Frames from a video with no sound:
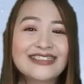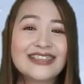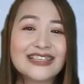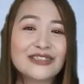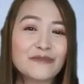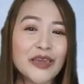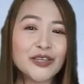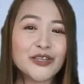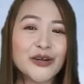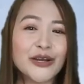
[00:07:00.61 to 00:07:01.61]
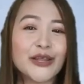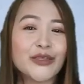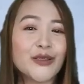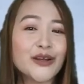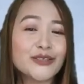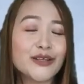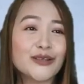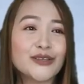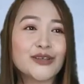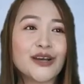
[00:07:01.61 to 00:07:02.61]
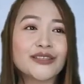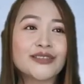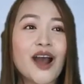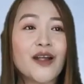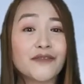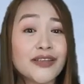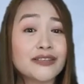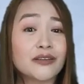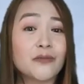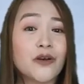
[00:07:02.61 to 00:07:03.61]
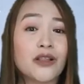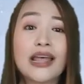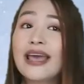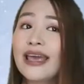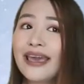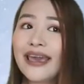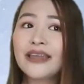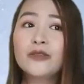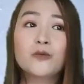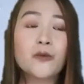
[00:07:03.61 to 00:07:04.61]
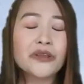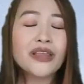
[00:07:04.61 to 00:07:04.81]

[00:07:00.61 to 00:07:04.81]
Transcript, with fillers: Just make sure that your solutions are reasonable and